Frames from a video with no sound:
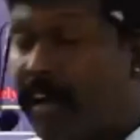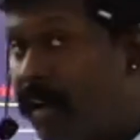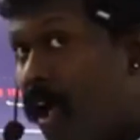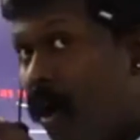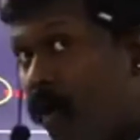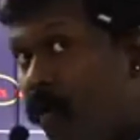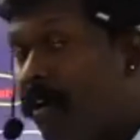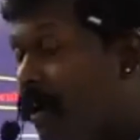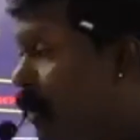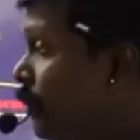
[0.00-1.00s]
and
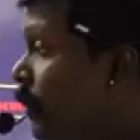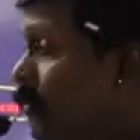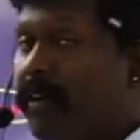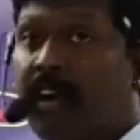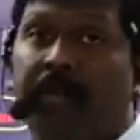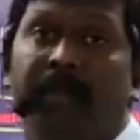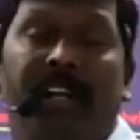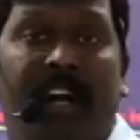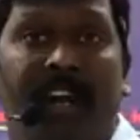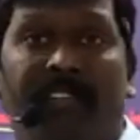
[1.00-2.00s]
overcome the
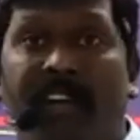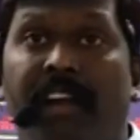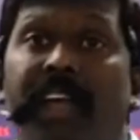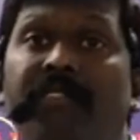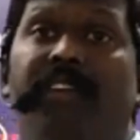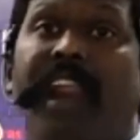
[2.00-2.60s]
fundamental rights and gave